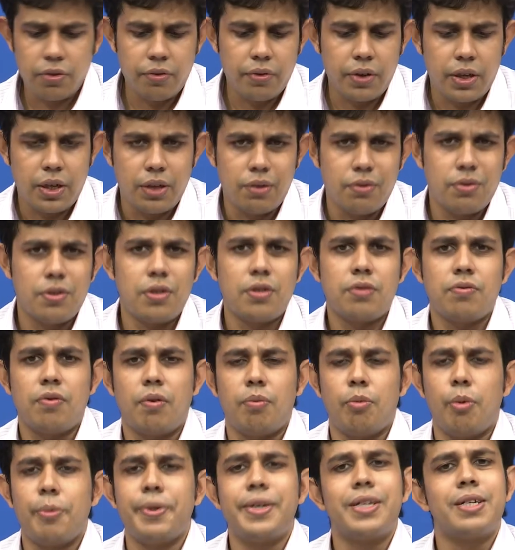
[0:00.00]
we can use this for
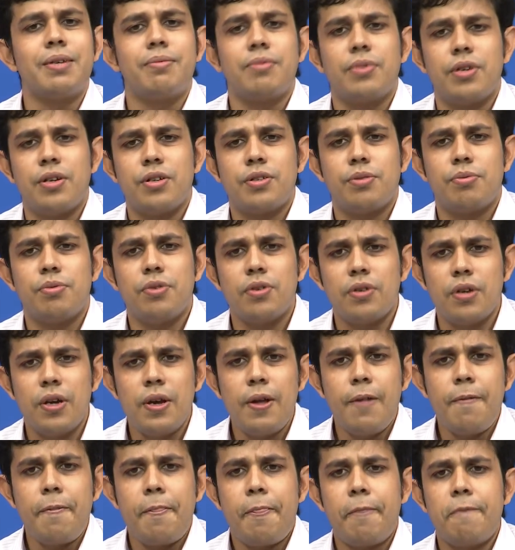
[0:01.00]
momentum transport,
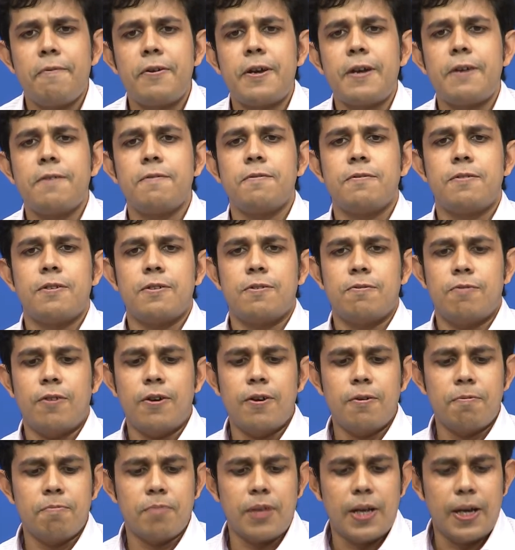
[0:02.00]
we can use this
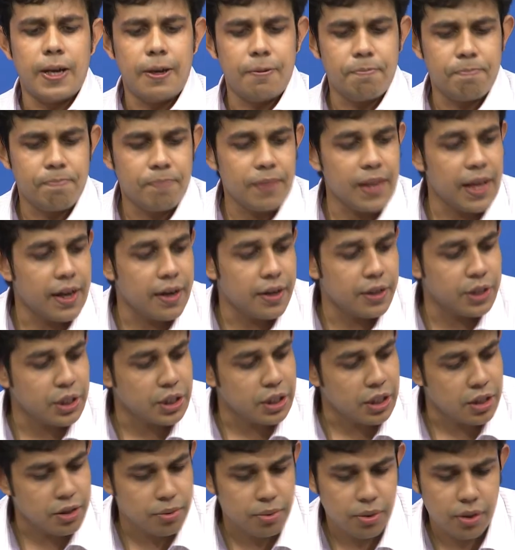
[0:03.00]
for energy
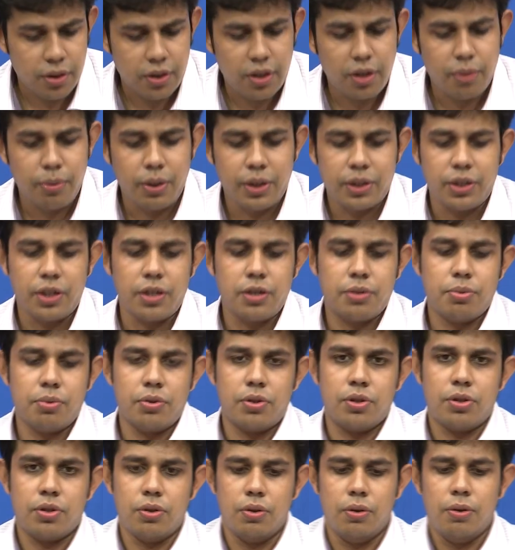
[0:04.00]
transport or thermal
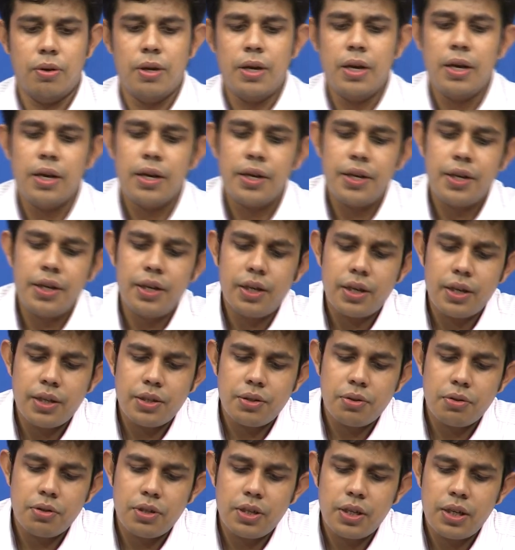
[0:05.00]
transport. So here as
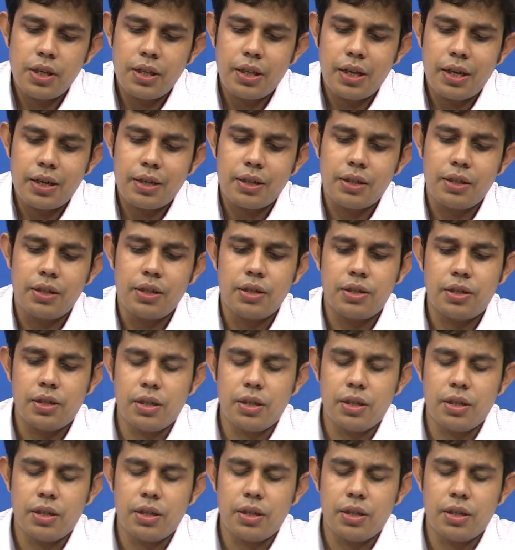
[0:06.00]
you see that this